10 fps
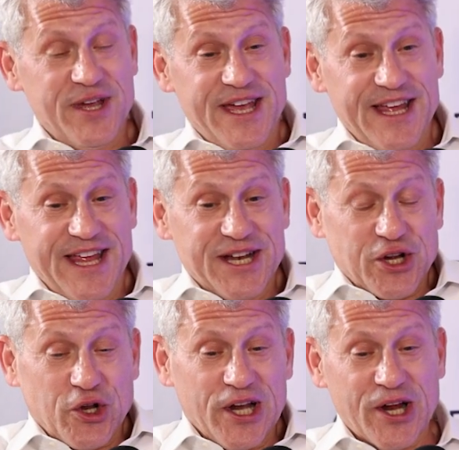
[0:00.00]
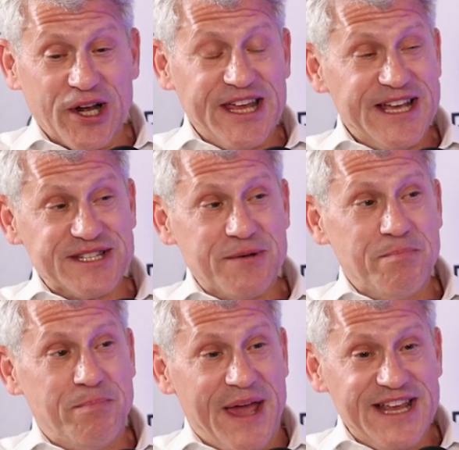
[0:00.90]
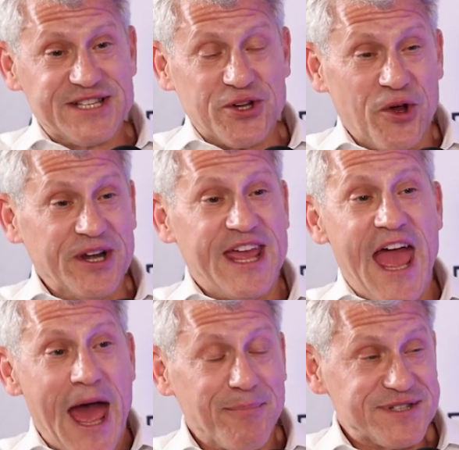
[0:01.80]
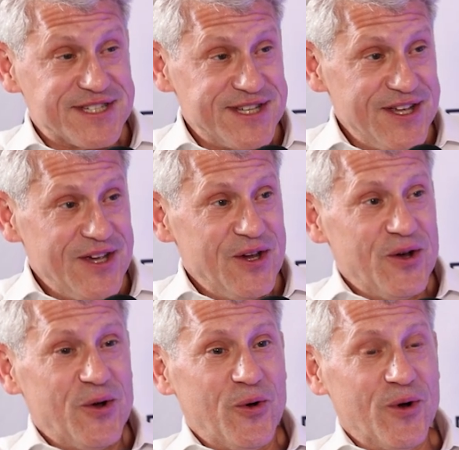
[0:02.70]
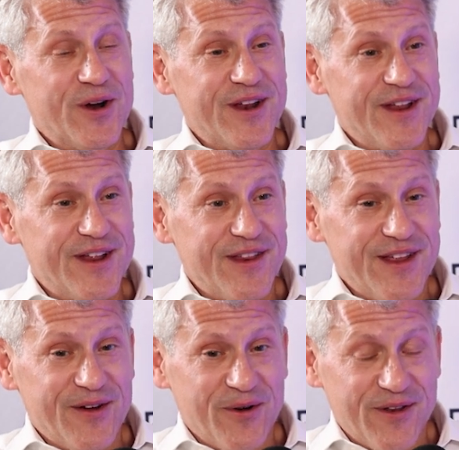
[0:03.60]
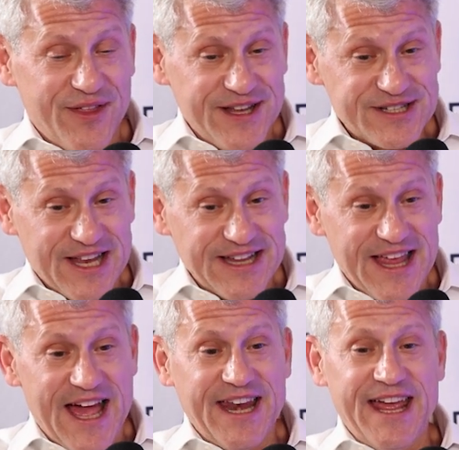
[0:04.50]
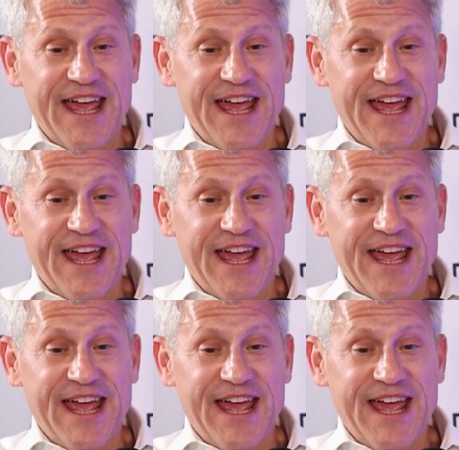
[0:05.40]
it clearly isn't based on caps or things like that.